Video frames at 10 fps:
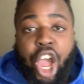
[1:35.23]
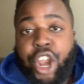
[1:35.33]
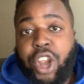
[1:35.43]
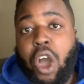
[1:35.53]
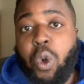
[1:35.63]

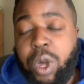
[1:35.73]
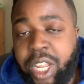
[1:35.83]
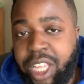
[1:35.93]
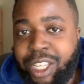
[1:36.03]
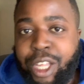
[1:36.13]
Not
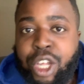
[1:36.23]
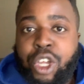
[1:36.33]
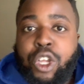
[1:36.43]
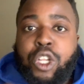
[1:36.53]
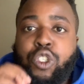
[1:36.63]
only
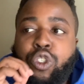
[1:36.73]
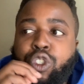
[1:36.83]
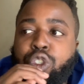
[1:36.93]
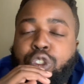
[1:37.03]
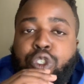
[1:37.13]

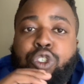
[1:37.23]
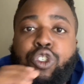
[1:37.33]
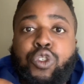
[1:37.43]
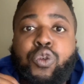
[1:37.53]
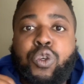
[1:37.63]
should
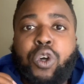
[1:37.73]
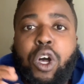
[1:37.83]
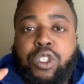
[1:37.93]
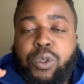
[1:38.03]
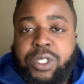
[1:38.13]
you
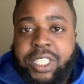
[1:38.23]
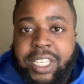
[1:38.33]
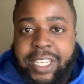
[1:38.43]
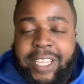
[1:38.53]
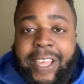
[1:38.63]
also
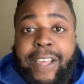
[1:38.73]
see the